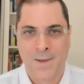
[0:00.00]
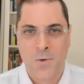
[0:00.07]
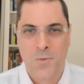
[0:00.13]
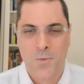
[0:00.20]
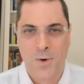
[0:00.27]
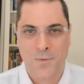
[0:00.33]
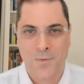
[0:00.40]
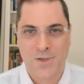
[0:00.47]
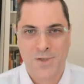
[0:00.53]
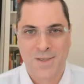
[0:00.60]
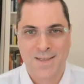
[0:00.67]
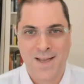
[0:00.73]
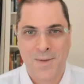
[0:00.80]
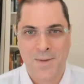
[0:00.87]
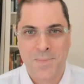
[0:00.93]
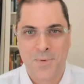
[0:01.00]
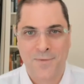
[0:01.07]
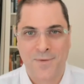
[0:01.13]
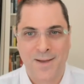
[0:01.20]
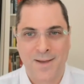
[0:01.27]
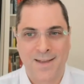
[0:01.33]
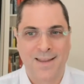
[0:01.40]
Real Vision Daily
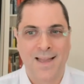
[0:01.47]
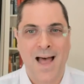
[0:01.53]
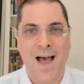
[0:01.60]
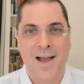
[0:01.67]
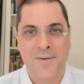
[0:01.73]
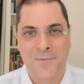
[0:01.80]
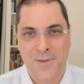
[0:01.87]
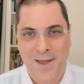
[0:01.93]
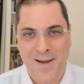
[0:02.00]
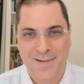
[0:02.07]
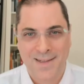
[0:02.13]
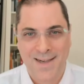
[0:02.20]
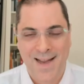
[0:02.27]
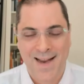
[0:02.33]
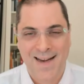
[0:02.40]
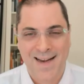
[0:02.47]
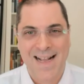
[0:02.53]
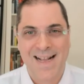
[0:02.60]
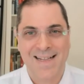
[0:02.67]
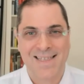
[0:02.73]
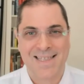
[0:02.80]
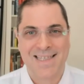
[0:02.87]
Briefing, live without a net.
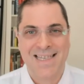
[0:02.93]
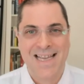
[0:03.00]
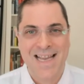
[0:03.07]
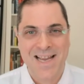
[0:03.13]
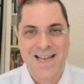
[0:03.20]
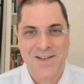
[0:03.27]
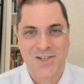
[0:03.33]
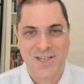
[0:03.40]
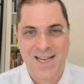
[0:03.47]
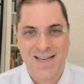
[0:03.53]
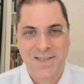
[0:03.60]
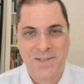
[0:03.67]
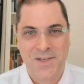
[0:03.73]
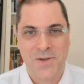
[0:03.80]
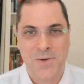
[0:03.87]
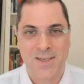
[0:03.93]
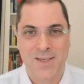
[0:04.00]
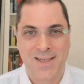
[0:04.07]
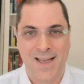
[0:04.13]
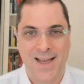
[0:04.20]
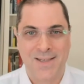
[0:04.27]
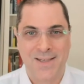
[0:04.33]
It's TG
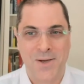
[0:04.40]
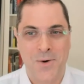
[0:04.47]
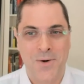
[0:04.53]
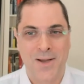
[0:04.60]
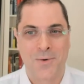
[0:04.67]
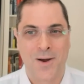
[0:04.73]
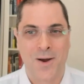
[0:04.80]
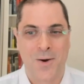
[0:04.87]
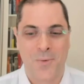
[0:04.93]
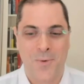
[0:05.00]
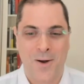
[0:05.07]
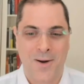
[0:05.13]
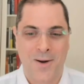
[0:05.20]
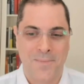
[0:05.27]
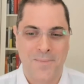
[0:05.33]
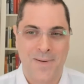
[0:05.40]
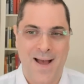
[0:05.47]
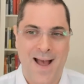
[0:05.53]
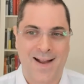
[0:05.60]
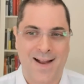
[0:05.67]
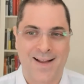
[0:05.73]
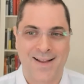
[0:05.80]
Tuesday. Tony Greer, welcome
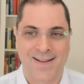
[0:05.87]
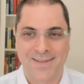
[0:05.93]
back.